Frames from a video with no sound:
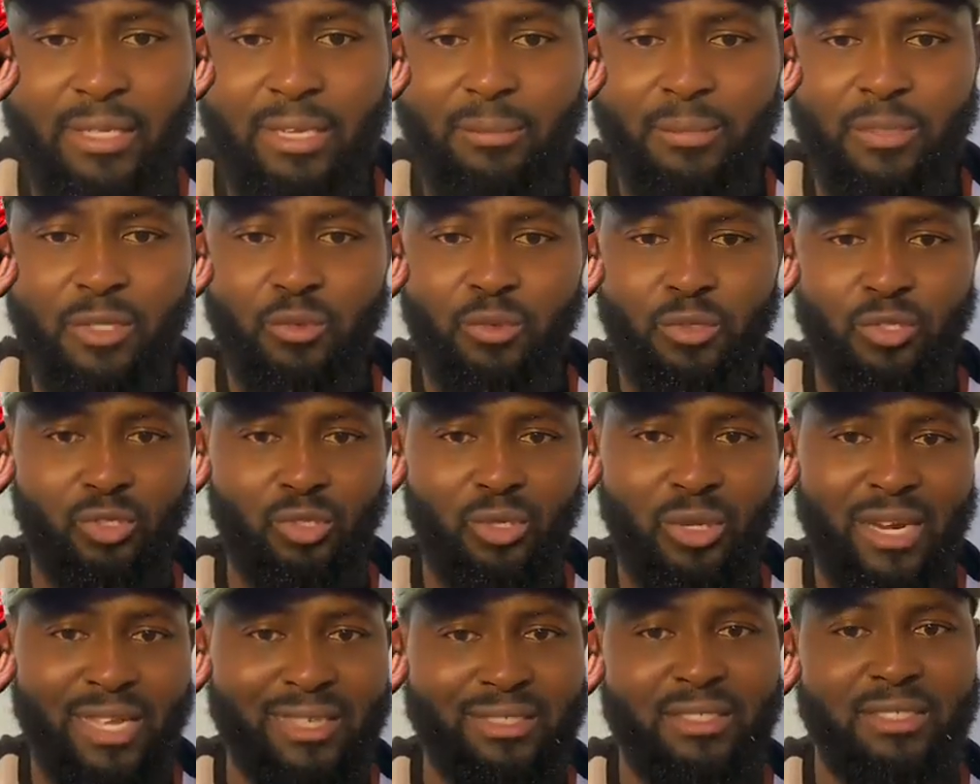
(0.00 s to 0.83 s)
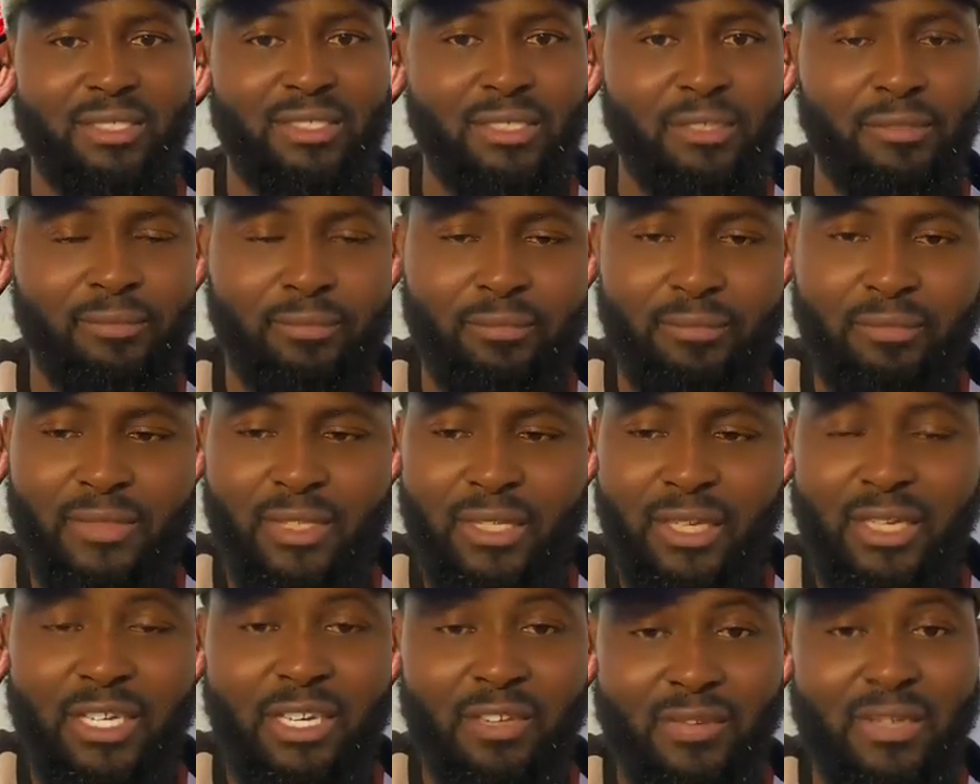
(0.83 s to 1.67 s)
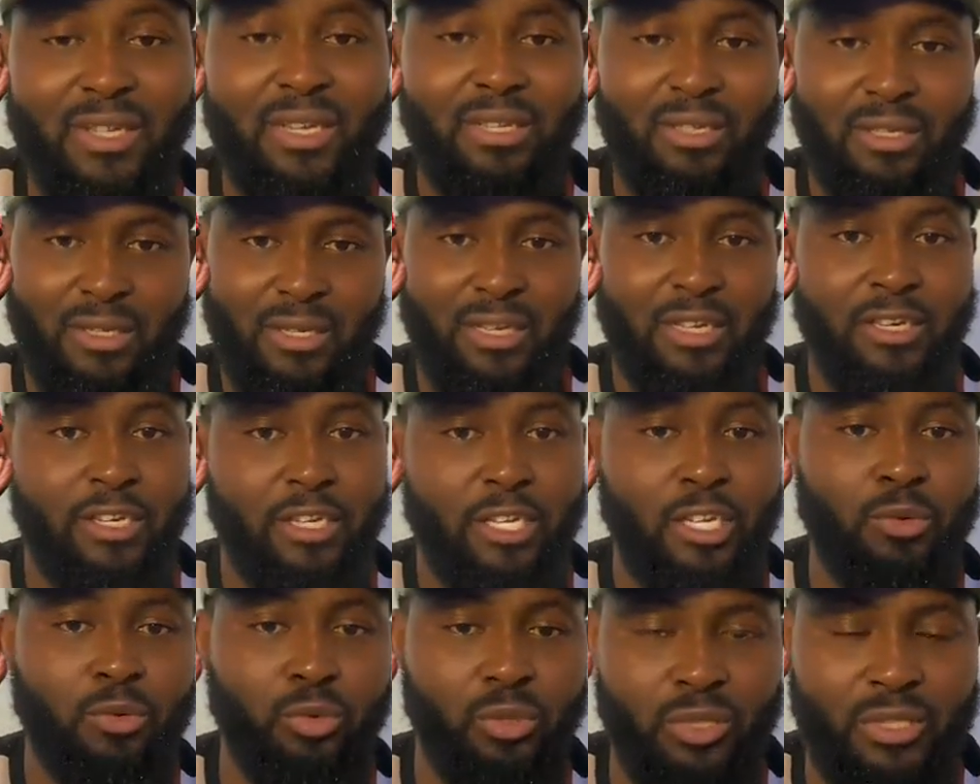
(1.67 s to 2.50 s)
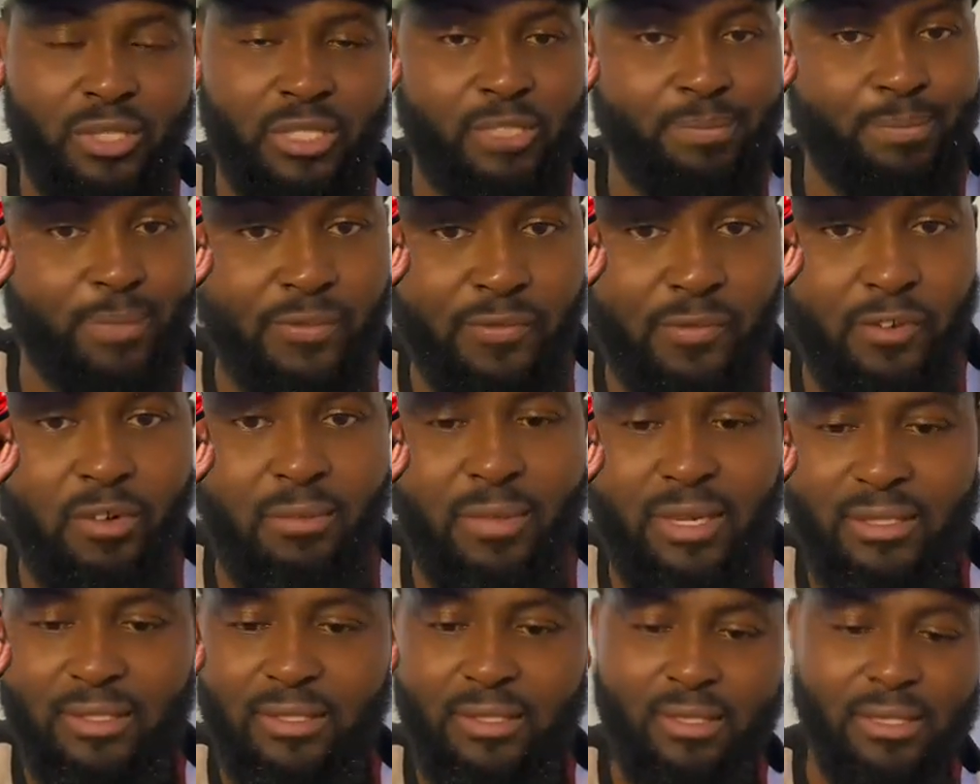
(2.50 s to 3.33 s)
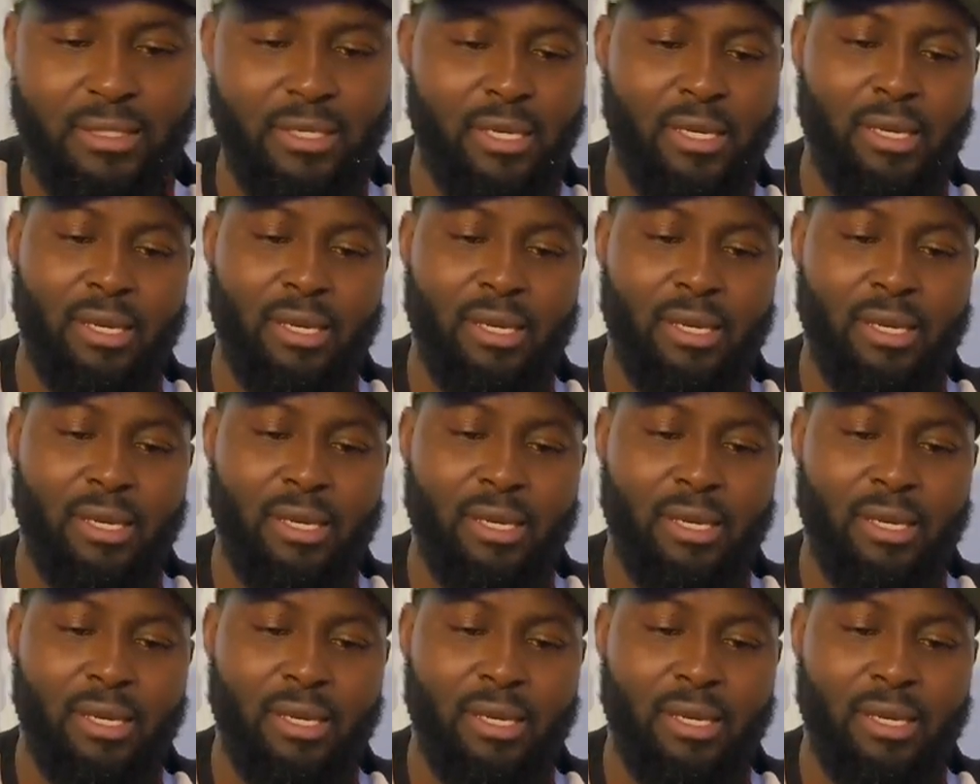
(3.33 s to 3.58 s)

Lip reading: We saw last season, even in the Euros, his performance.